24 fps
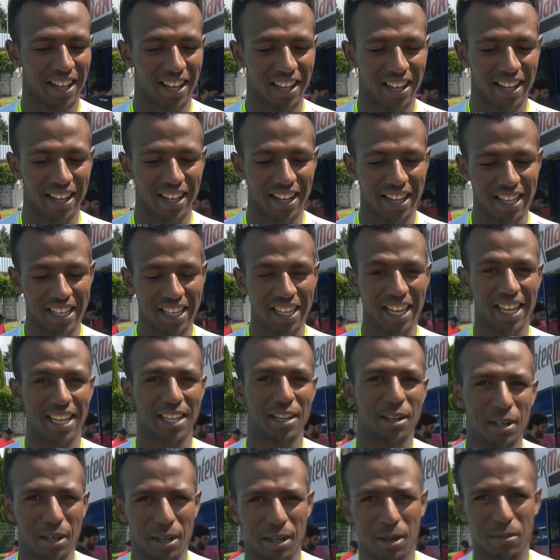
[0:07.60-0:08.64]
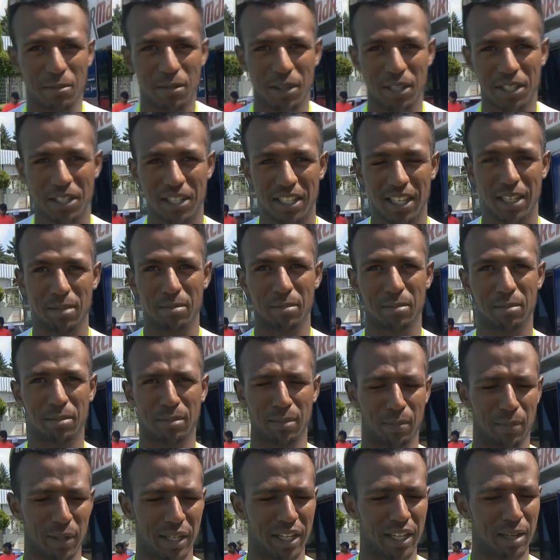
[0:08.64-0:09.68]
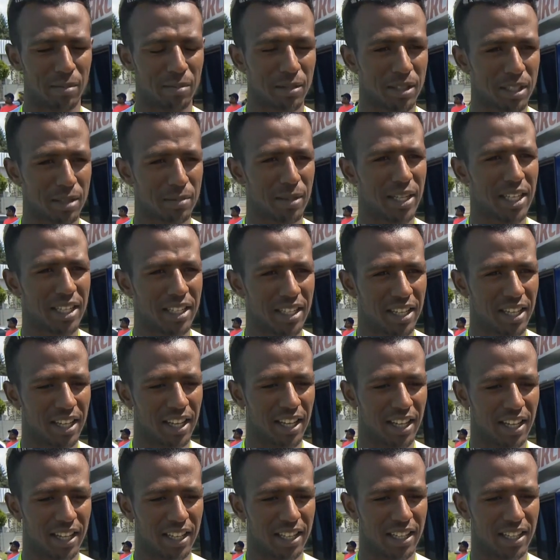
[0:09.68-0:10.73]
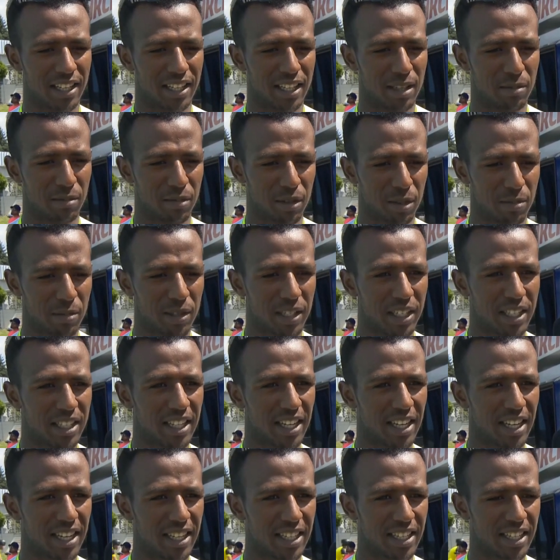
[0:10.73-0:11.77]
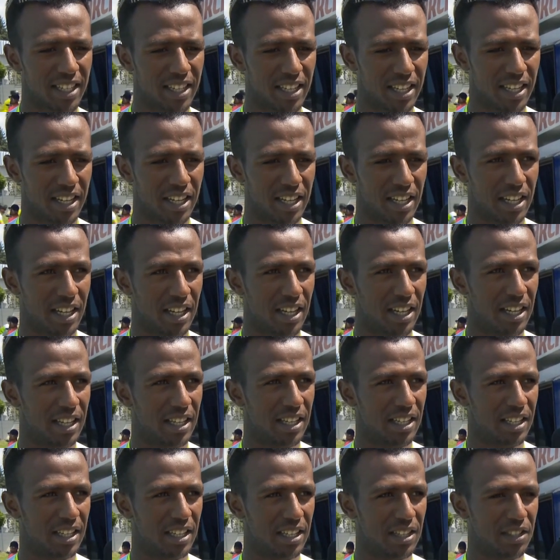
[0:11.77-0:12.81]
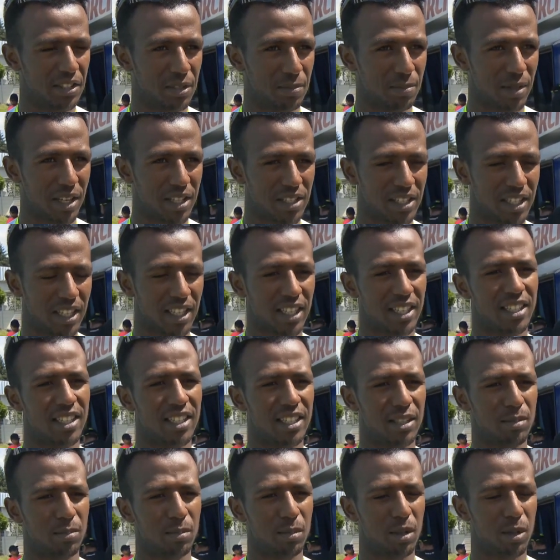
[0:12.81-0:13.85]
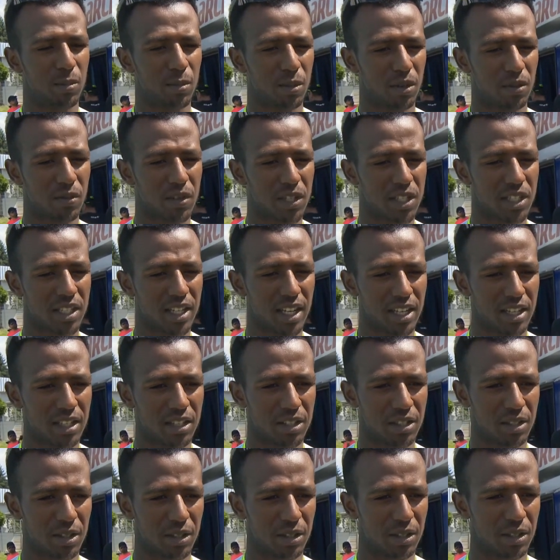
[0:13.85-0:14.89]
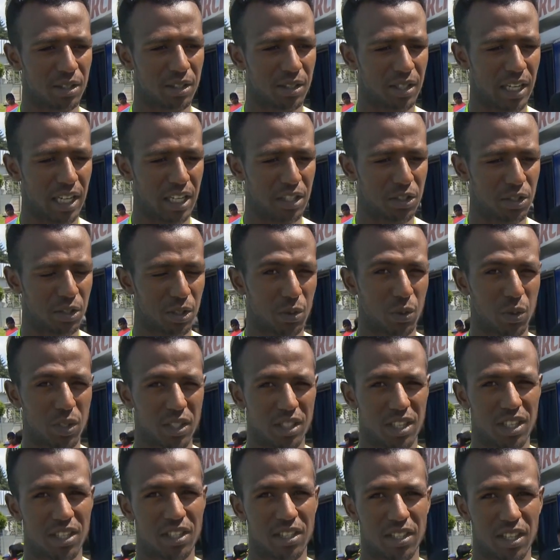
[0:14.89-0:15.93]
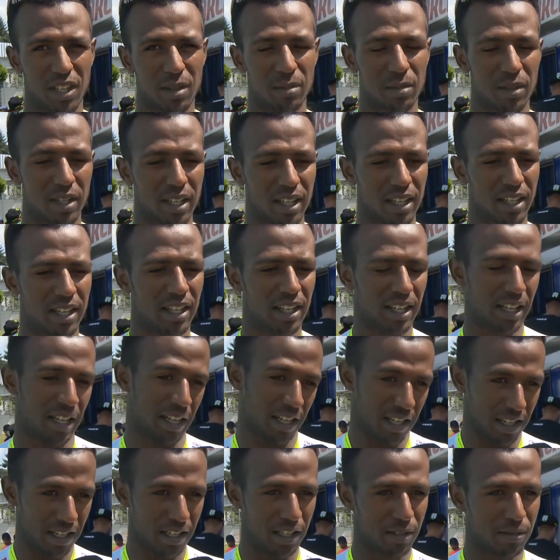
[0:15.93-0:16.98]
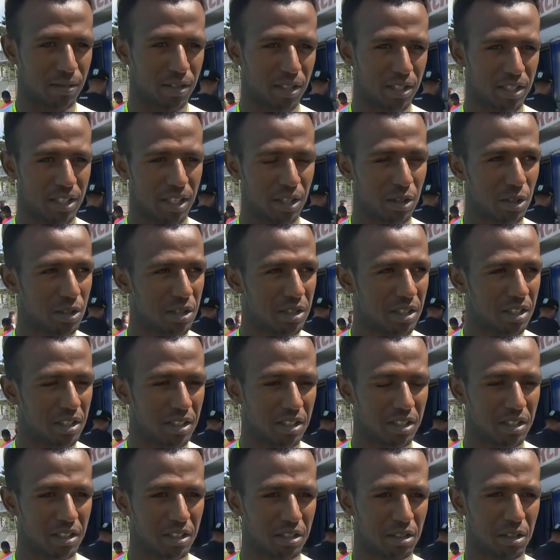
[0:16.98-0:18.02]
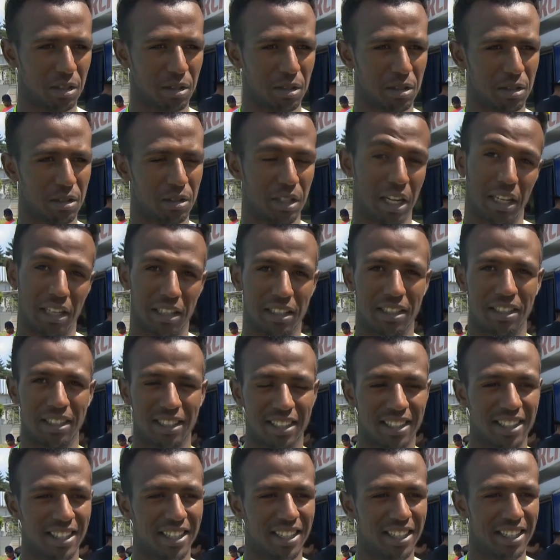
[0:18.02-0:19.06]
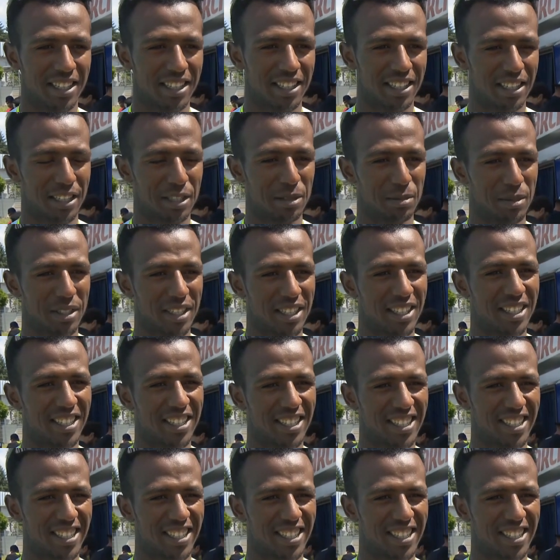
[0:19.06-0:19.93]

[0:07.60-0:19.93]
First, I'm Biniam Girmay. I'm from Eritrea. It's my second year professional, so I joined with this team in the first August. So yeah, that's me.